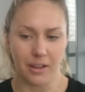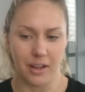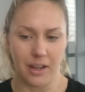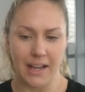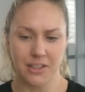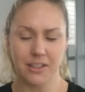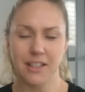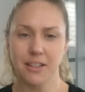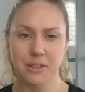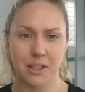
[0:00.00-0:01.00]
I actually
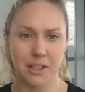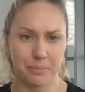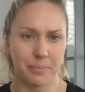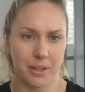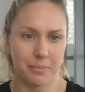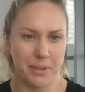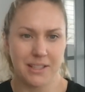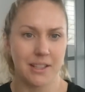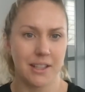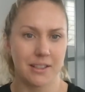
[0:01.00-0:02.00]
think it was a
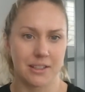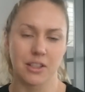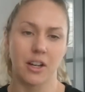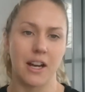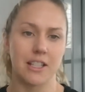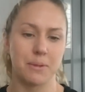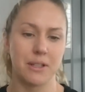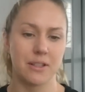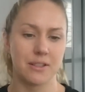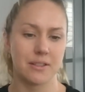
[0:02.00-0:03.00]
blessing in disguise,
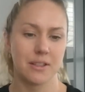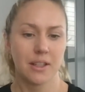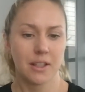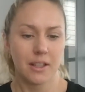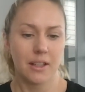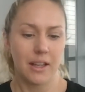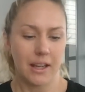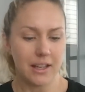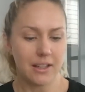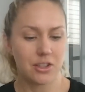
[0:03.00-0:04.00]
because
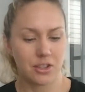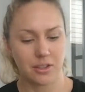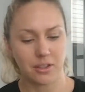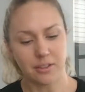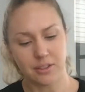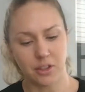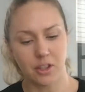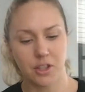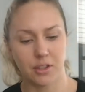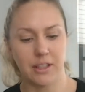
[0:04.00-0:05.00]
each
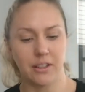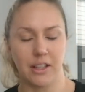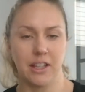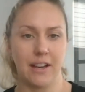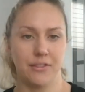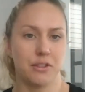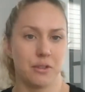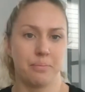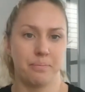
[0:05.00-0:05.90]
surgery, like, you have to